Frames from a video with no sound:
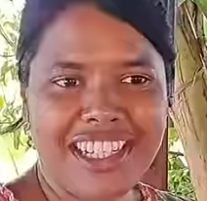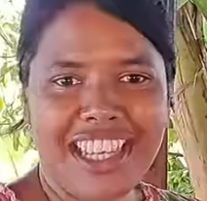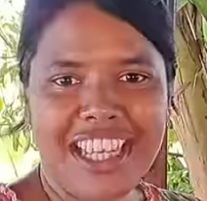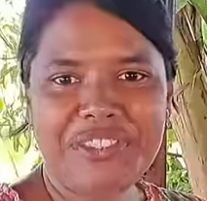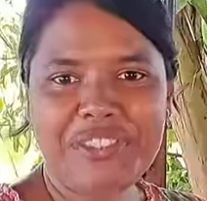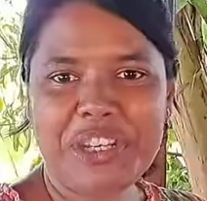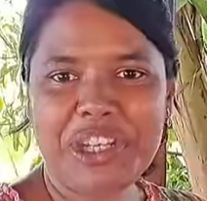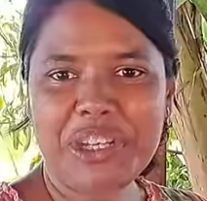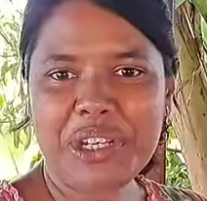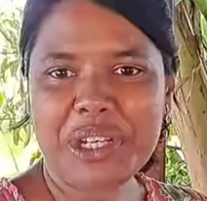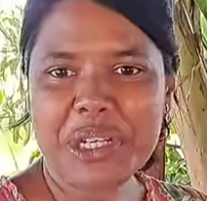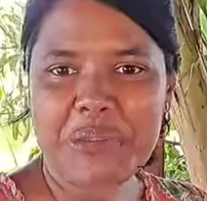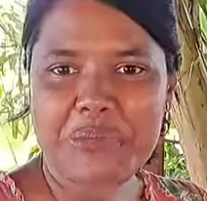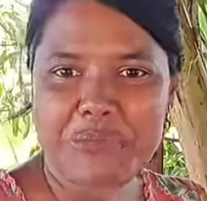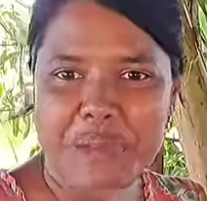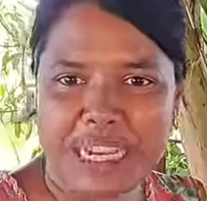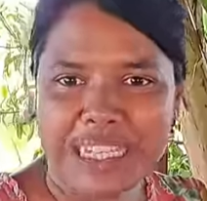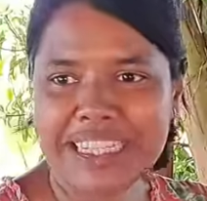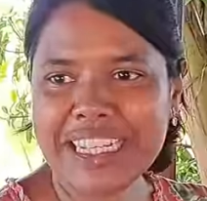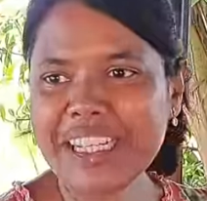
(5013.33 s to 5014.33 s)
and when you're
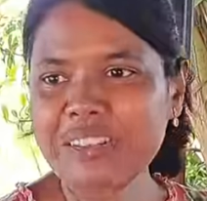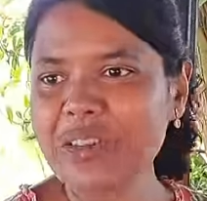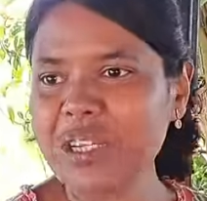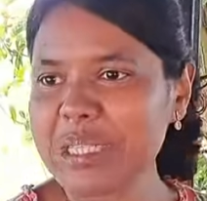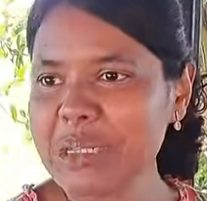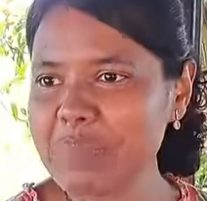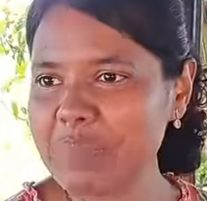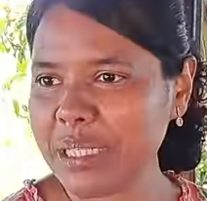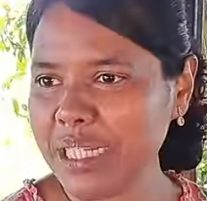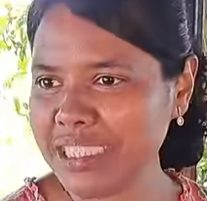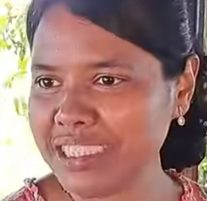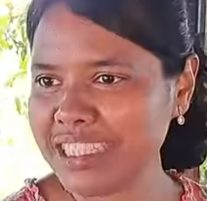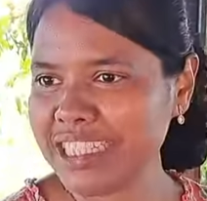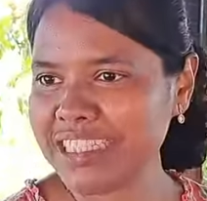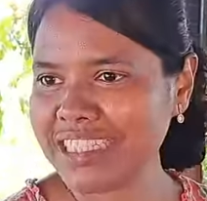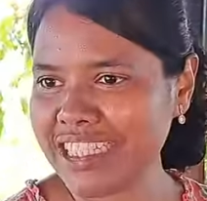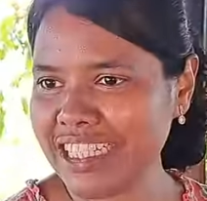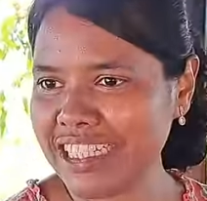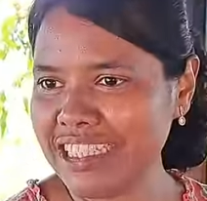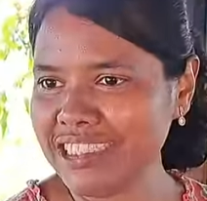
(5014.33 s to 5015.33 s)
repeating what the preacher
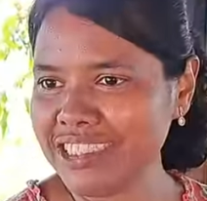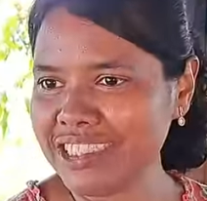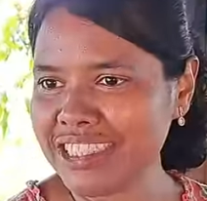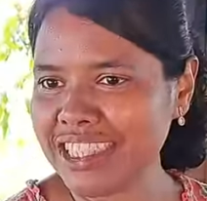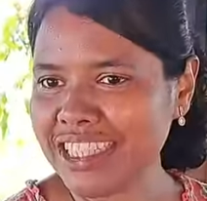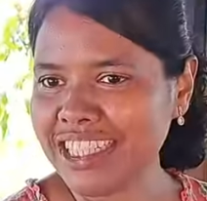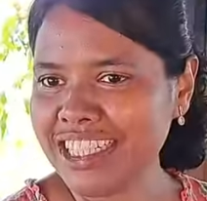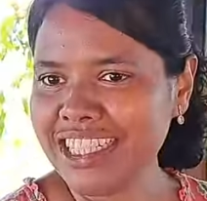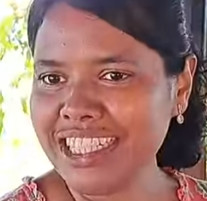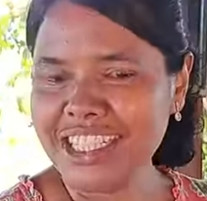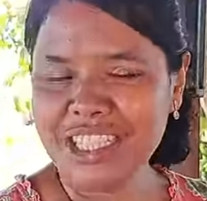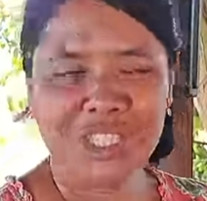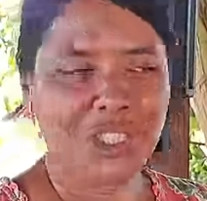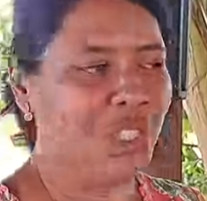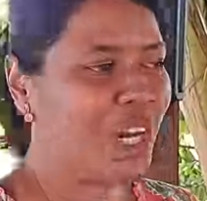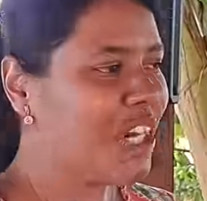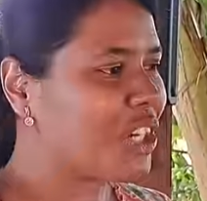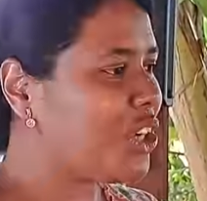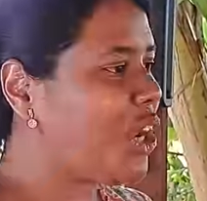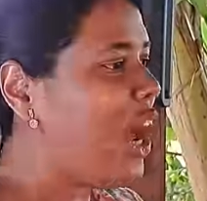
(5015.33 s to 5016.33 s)
tells, you
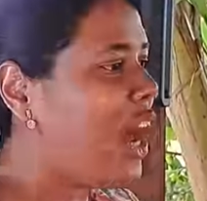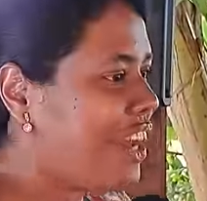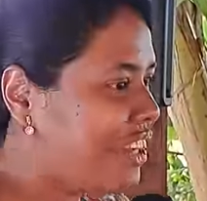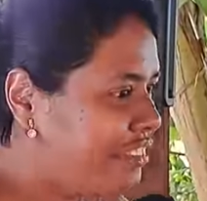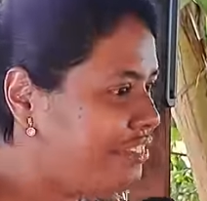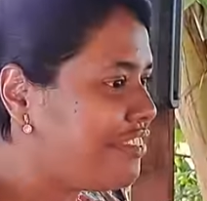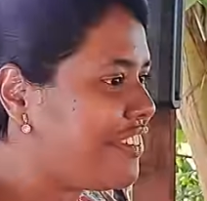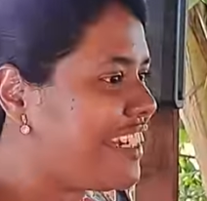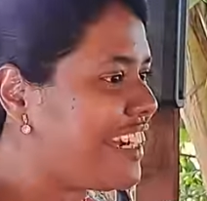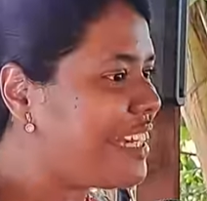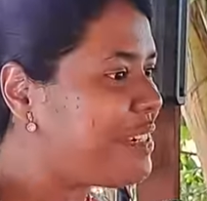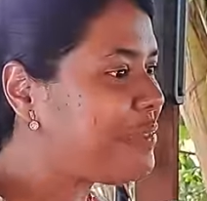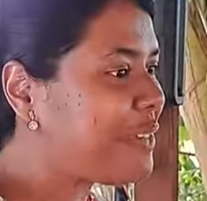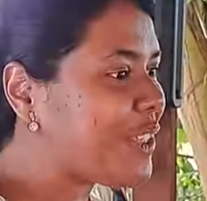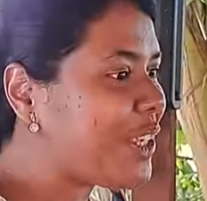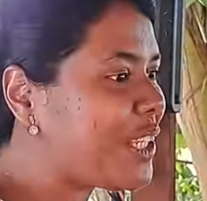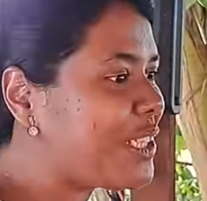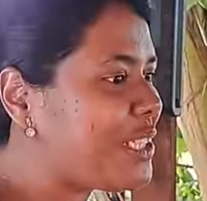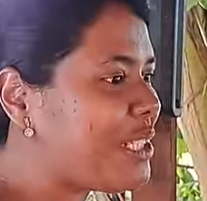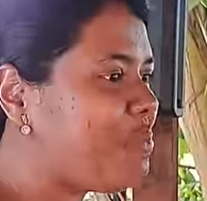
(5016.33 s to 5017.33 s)
are confident
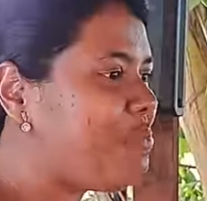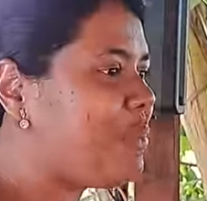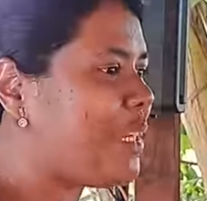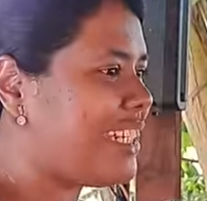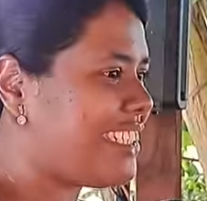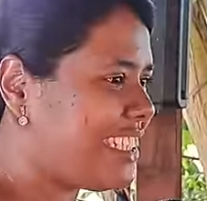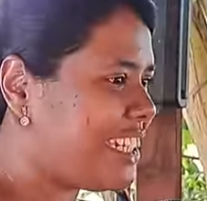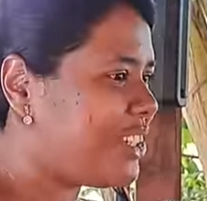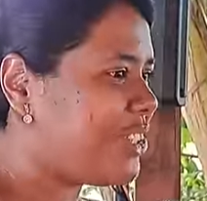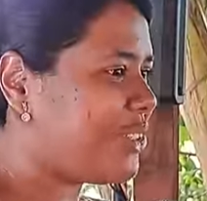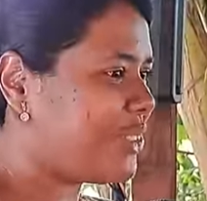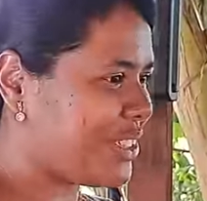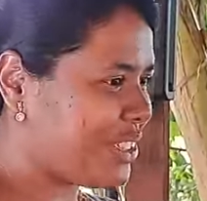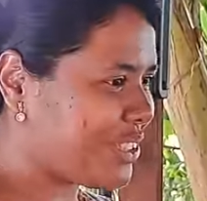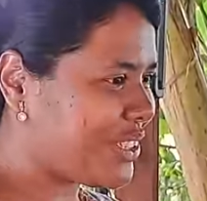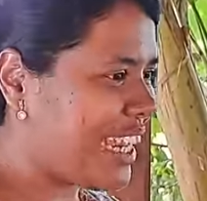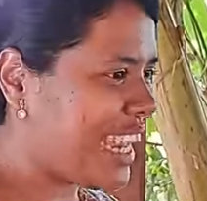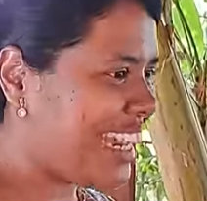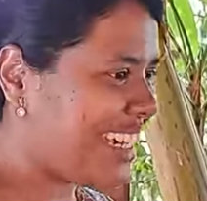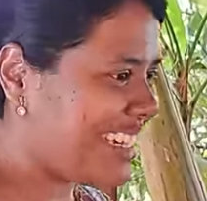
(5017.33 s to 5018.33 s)
because the preacher knows
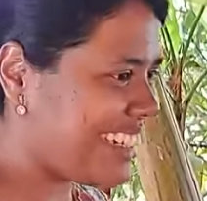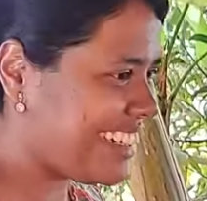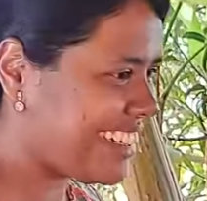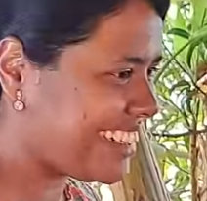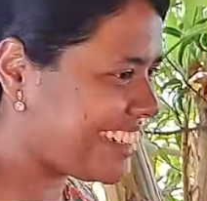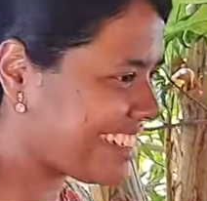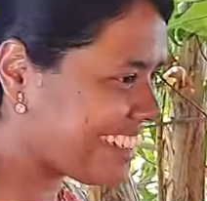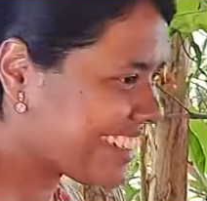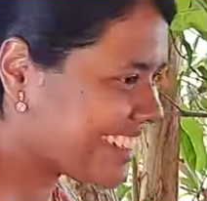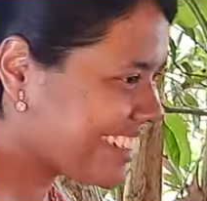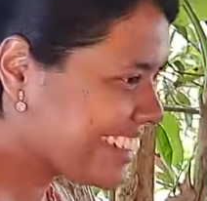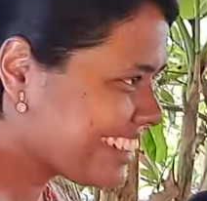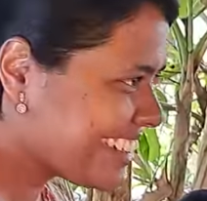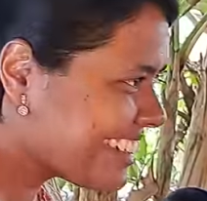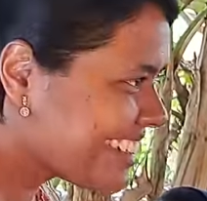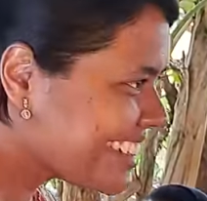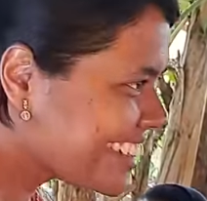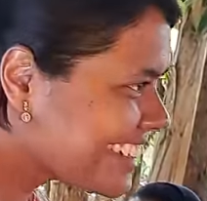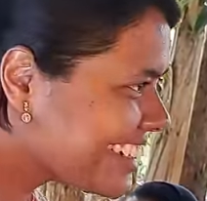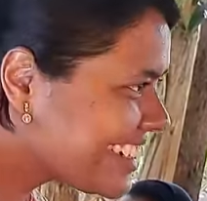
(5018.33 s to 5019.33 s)
to handle it.
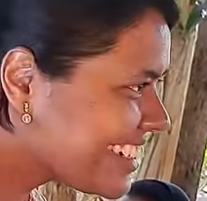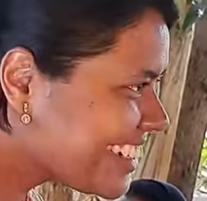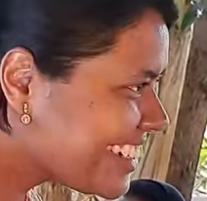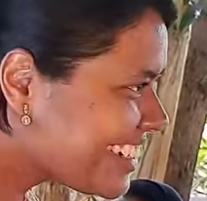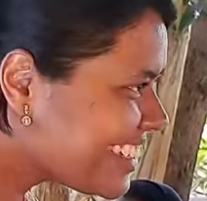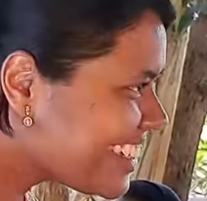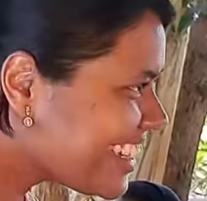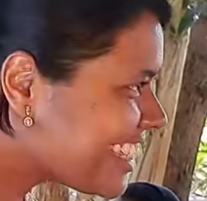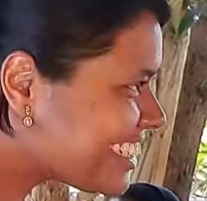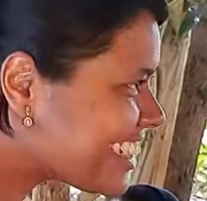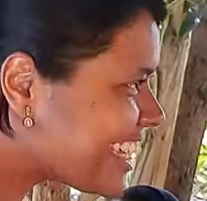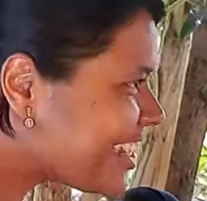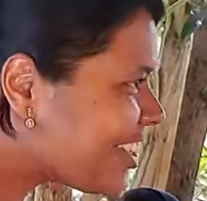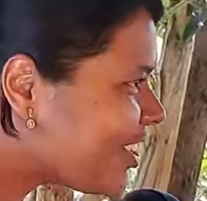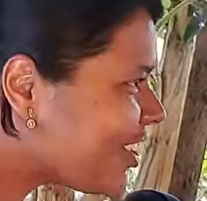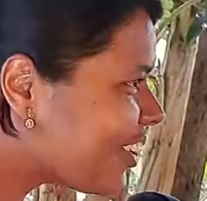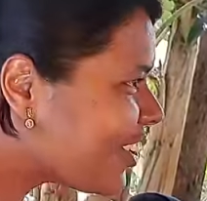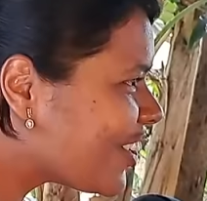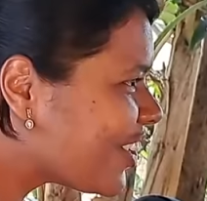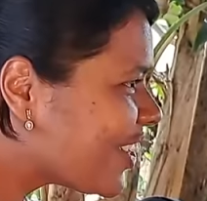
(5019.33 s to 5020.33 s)
Yes or
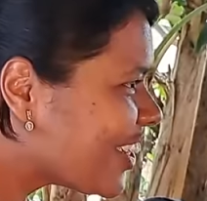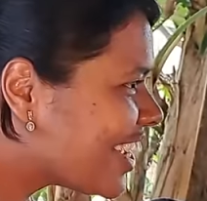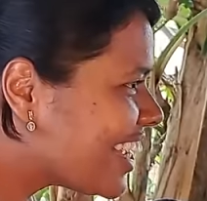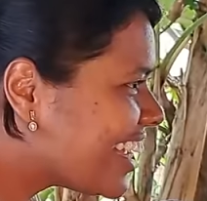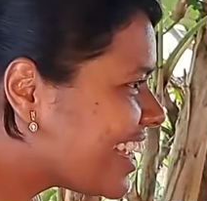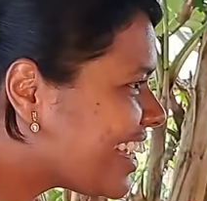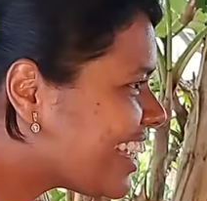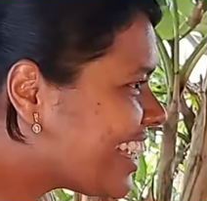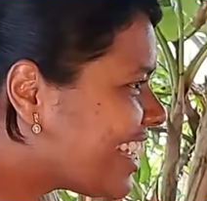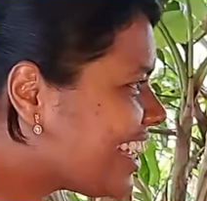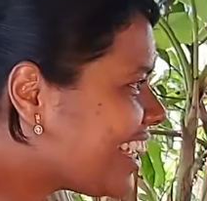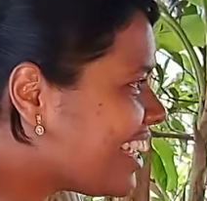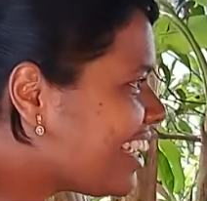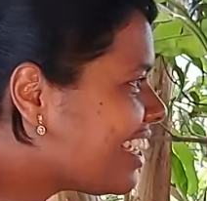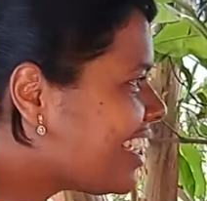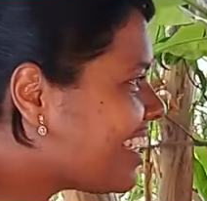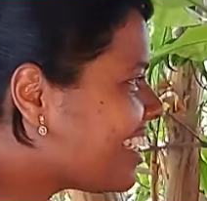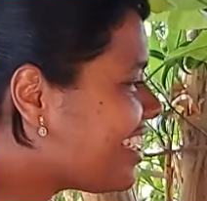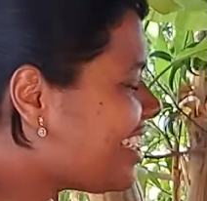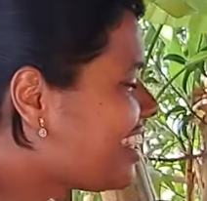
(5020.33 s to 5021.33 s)
no? Yes.
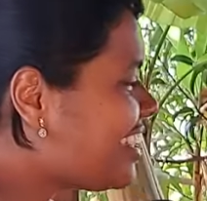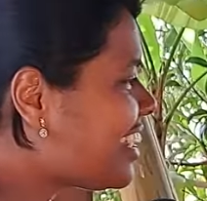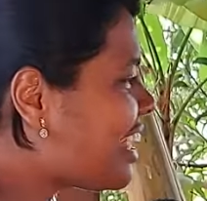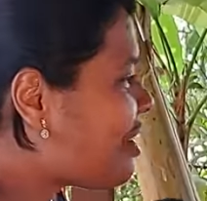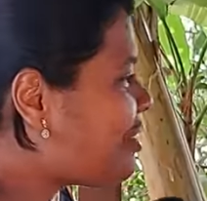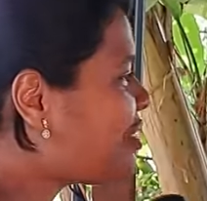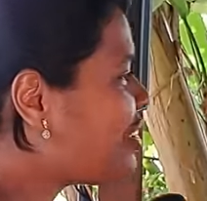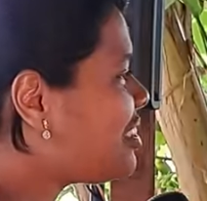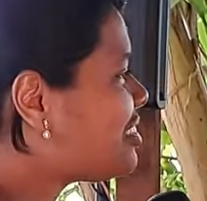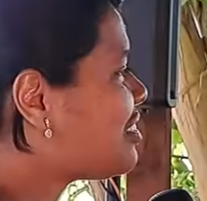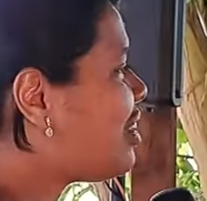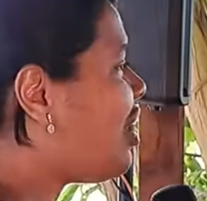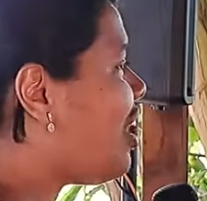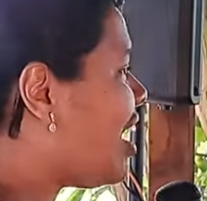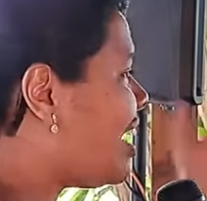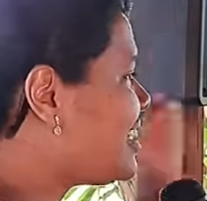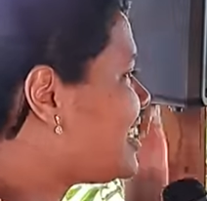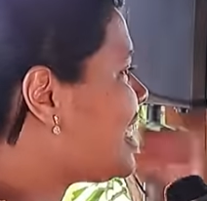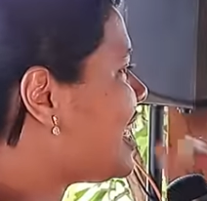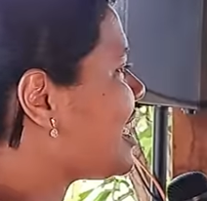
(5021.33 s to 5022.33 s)
Now the
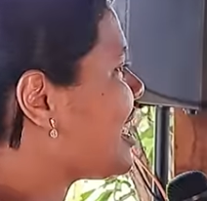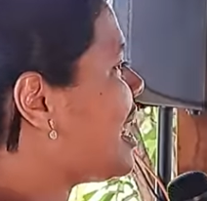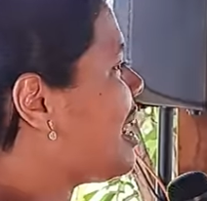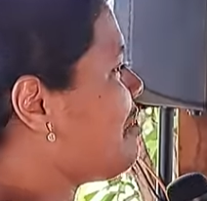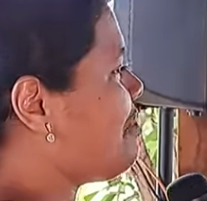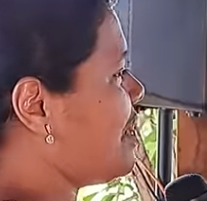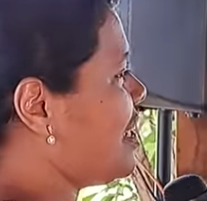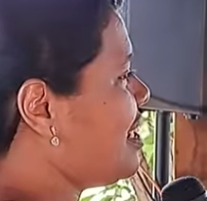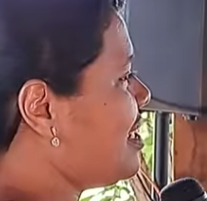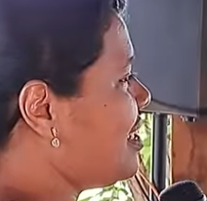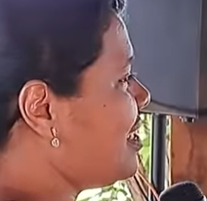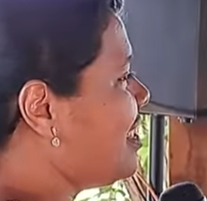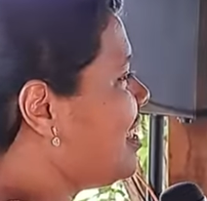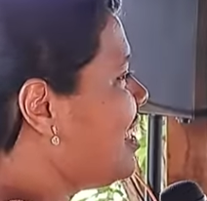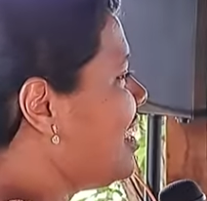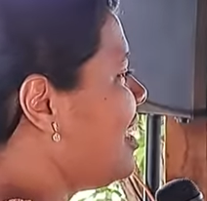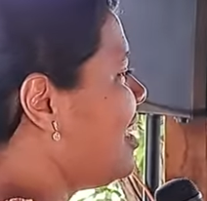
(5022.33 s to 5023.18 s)
thoughts are coming.